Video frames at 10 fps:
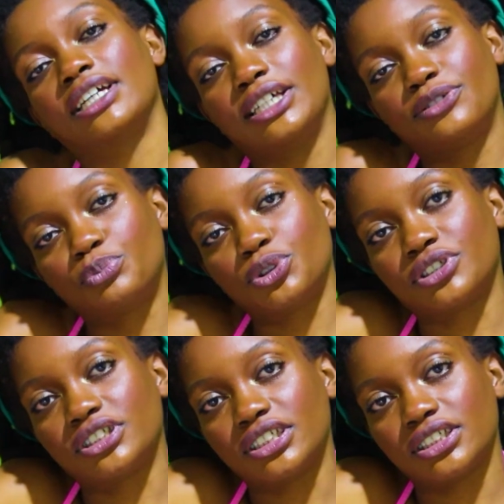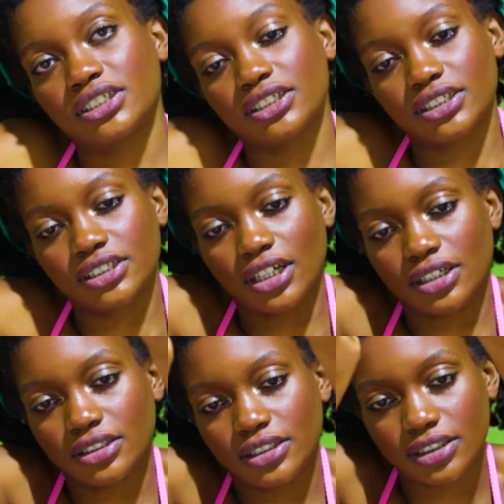Eat pussy,
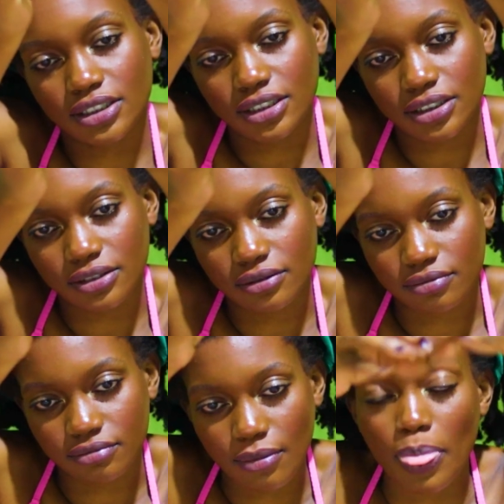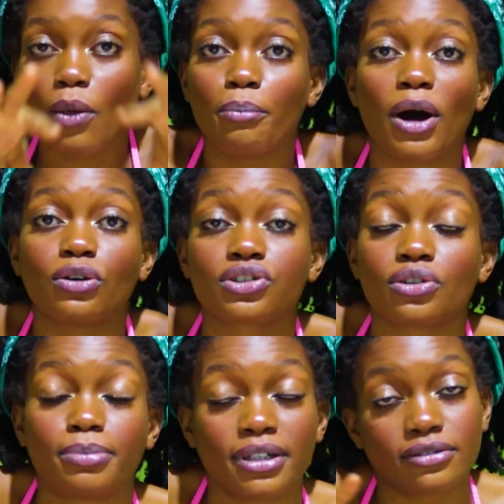suck dick. But
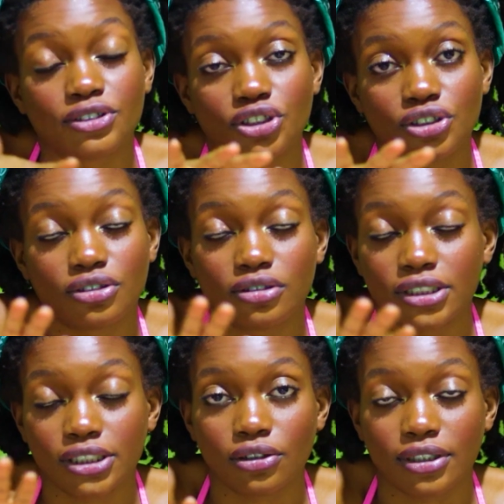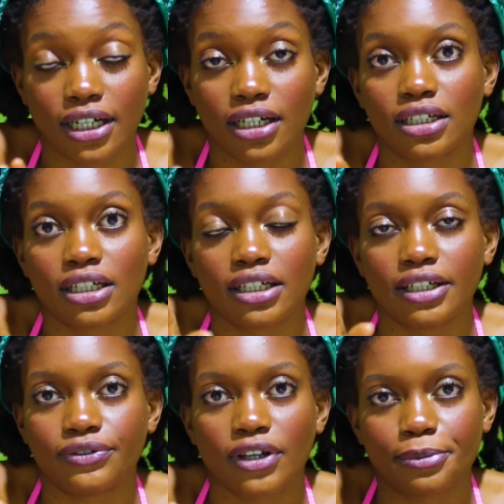also, but Dio, yeah,
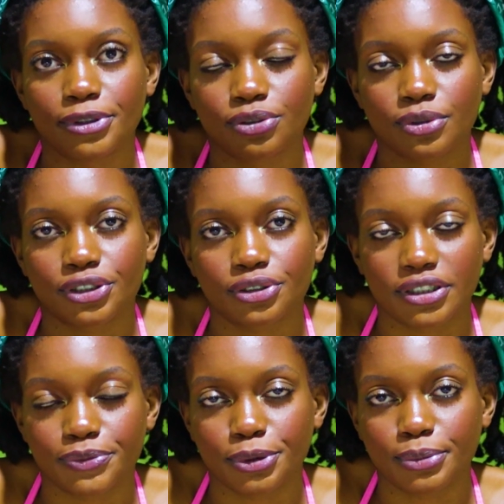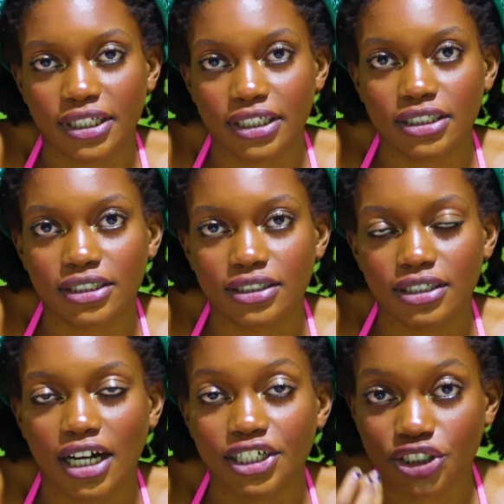if you happen to want to give me money,
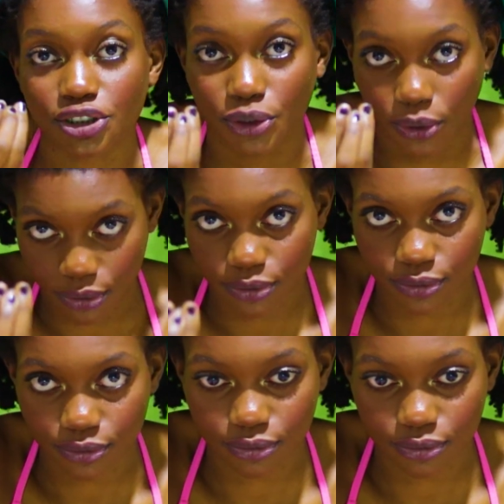I don't.